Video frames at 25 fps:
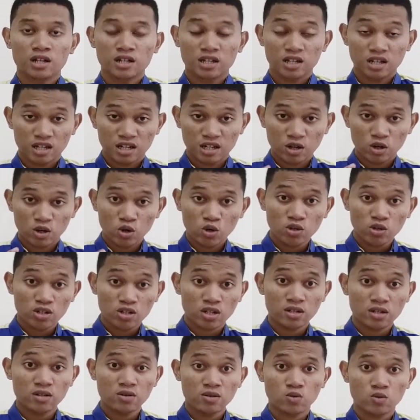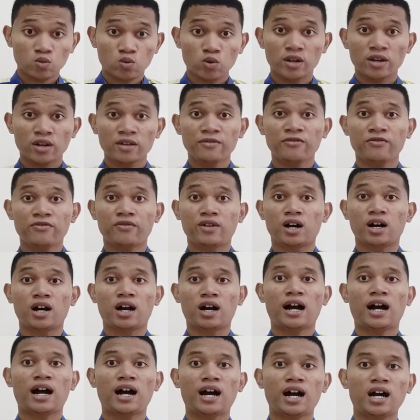the ocean wave,
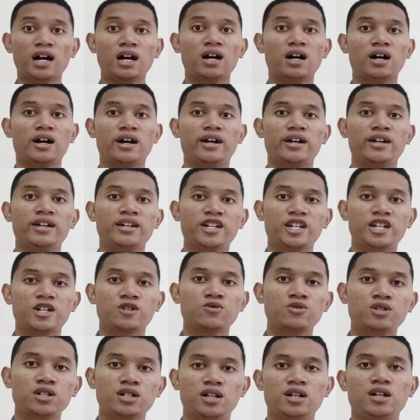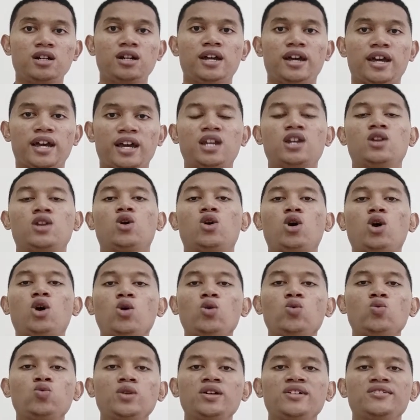are irregular and
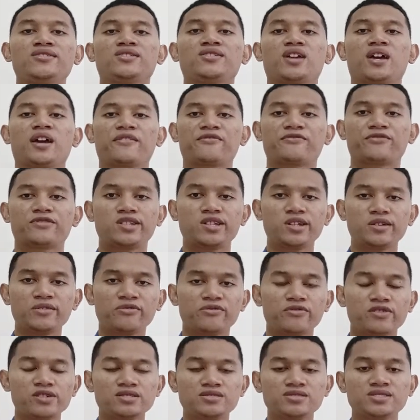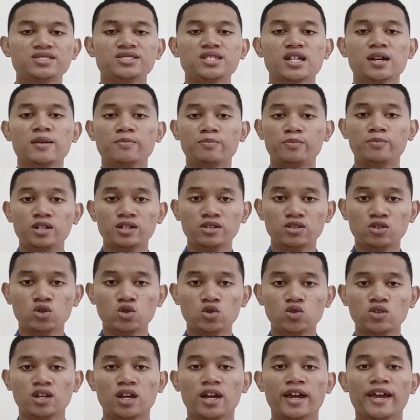always have different
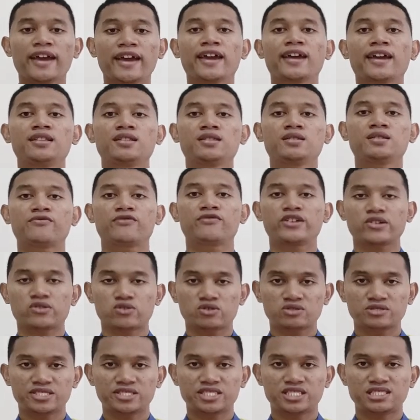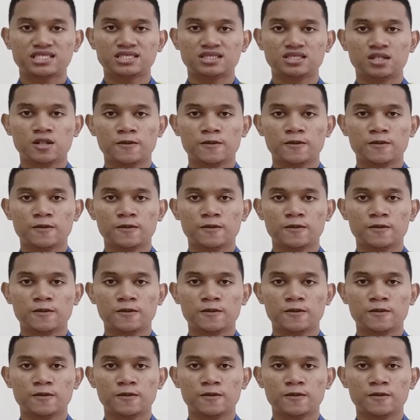amplitude and frequency.